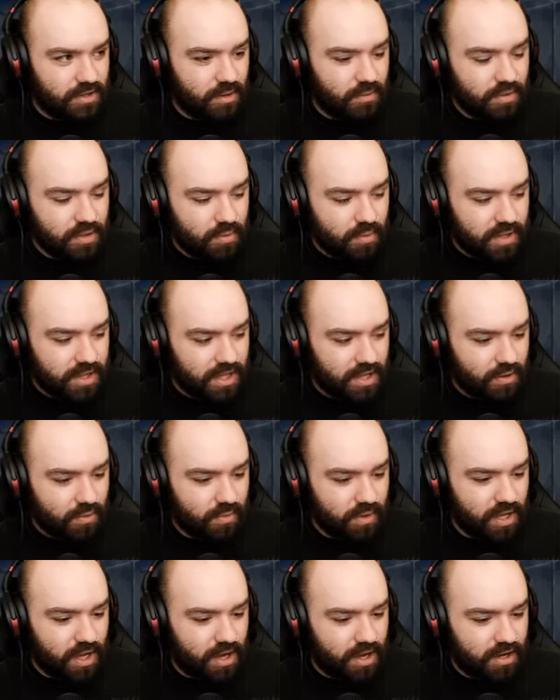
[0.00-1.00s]
i wonder where the hell
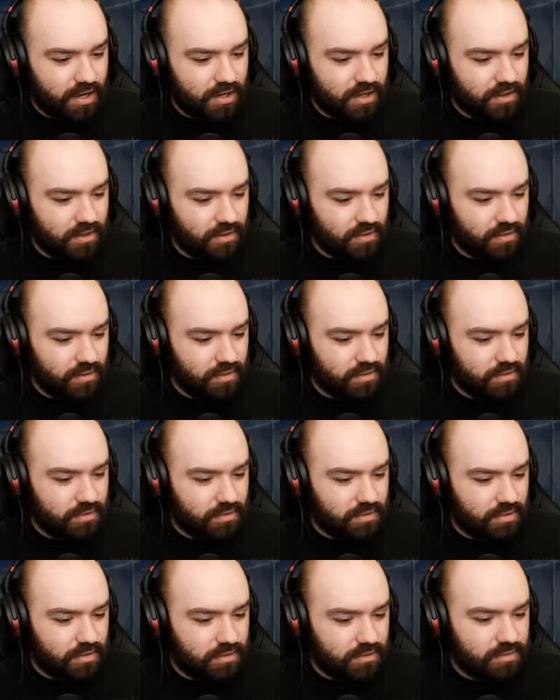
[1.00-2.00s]
we are though
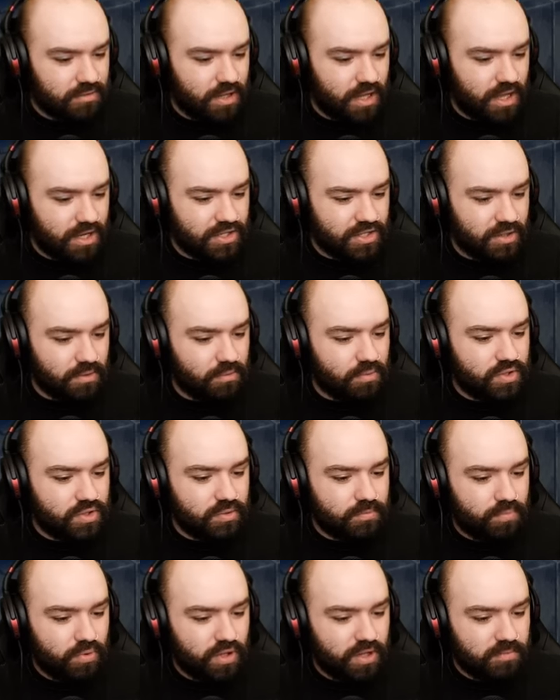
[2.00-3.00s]
actually we
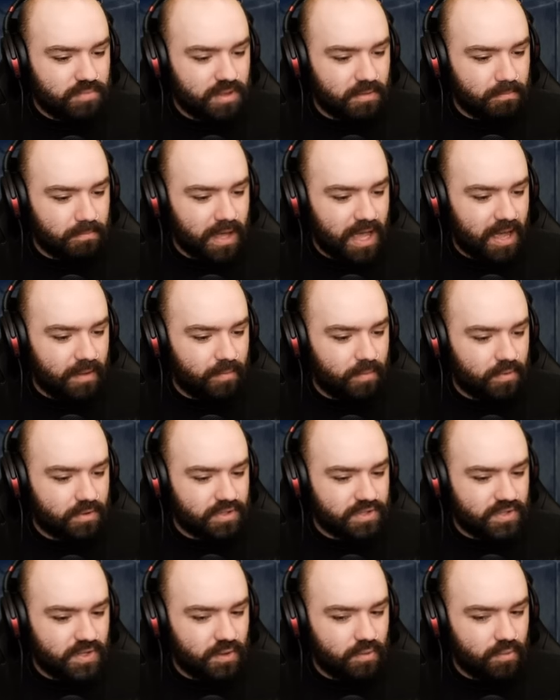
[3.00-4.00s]
should pull up the map
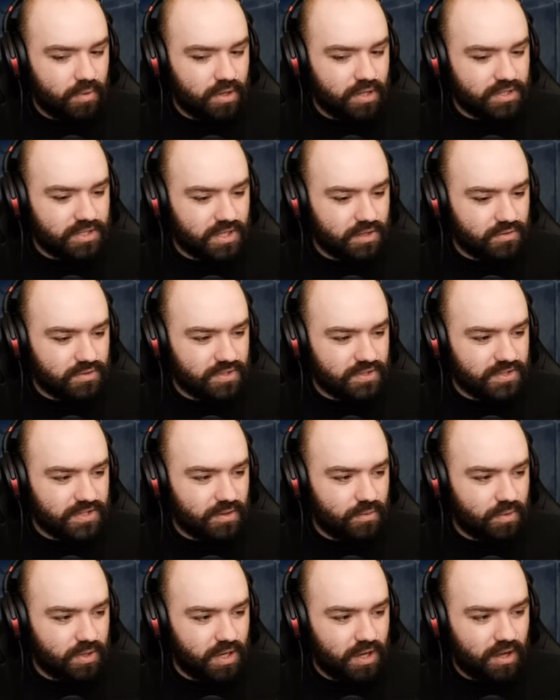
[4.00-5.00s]
see where it tells us
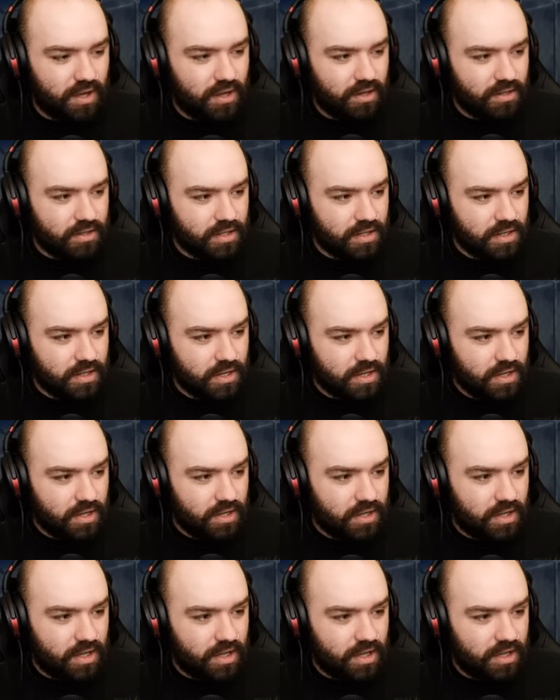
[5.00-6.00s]
that we are
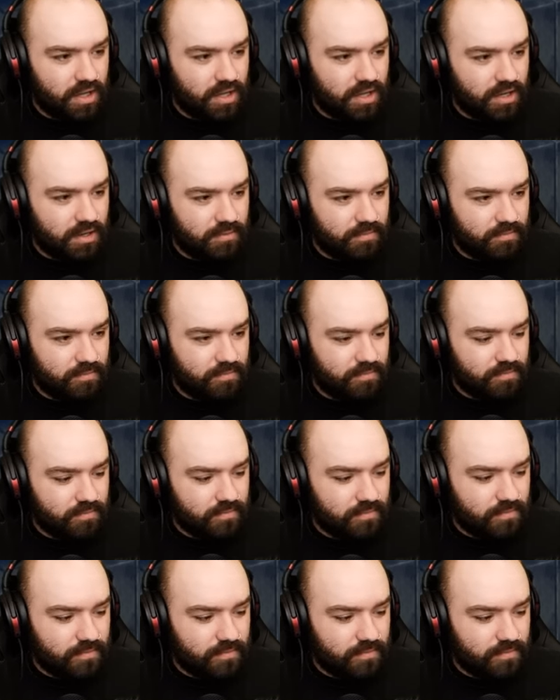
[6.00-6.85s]
um